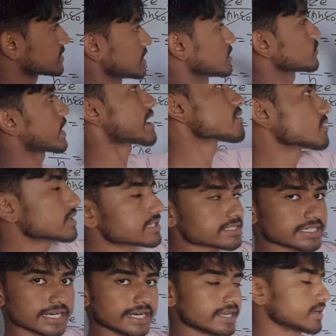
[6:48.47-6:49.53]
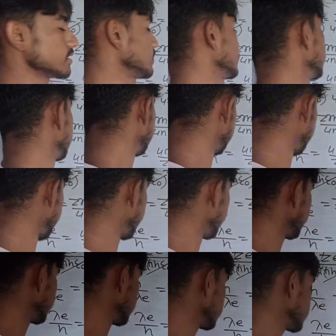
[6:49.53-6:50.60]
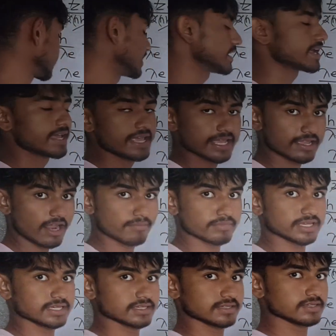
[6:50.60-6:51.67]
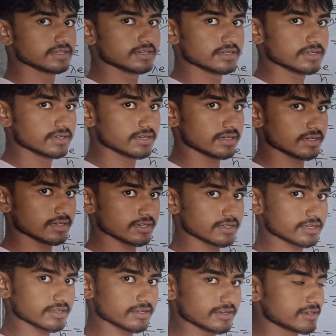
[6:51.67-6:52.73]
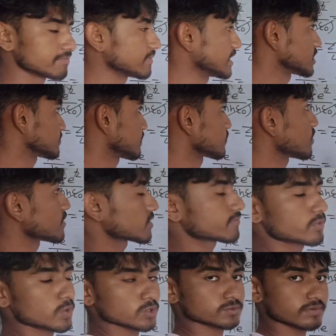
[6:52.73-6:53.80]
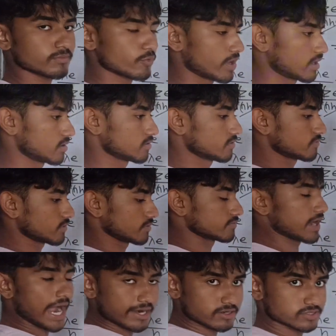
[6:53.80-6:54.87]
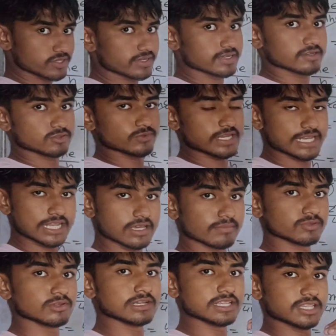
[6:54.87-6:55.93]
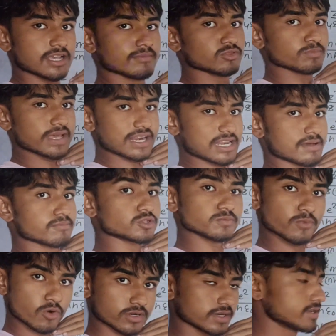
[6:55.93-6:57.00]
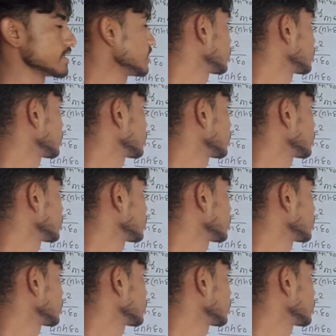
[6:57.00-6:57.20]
state to another state, and the z can be replaced from number of protons from going from hydrogen to helium to lithium to barium to boron,